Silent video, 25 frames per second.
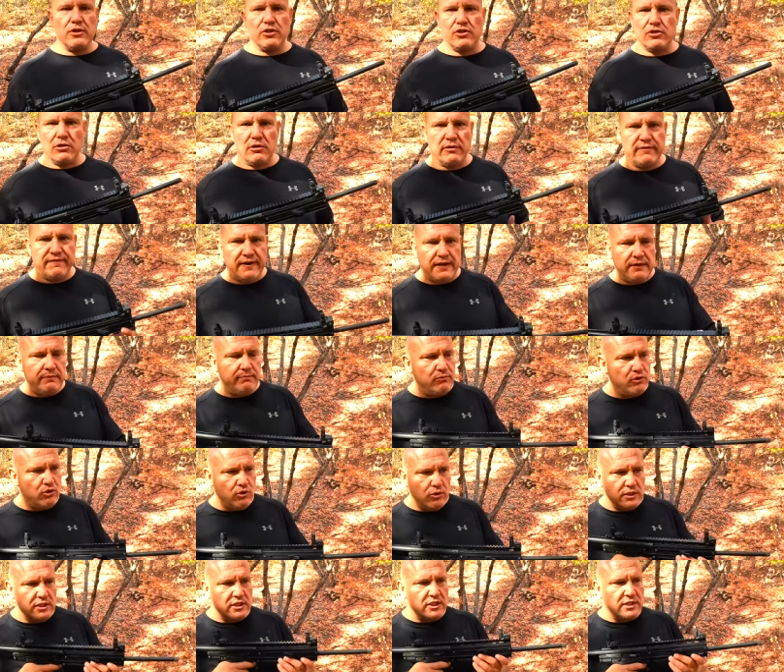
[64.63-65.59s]
So if I'm
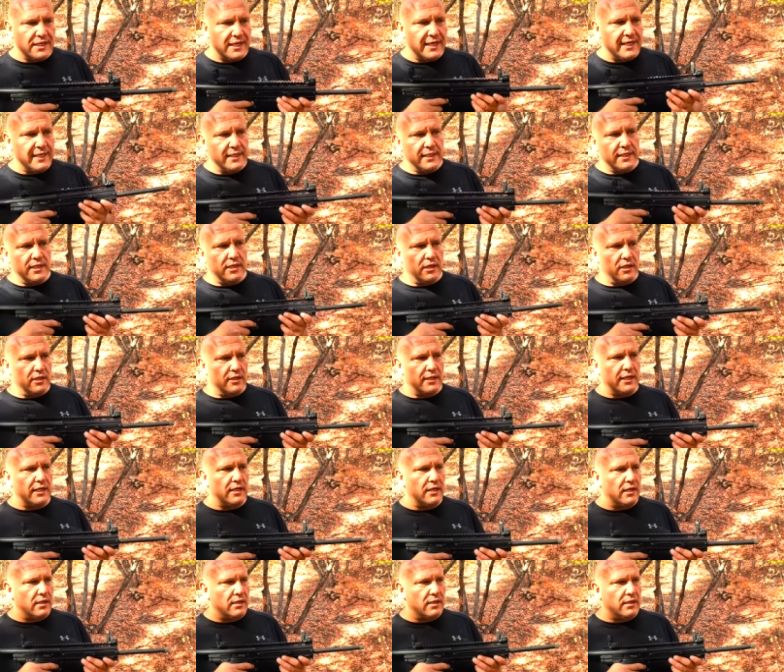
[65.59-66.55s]
doing training all day
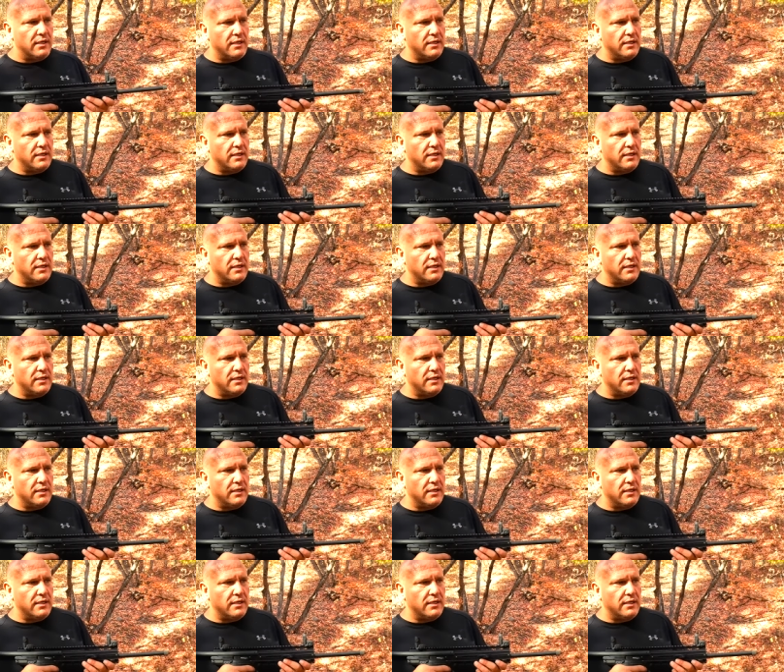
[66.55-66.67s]
long,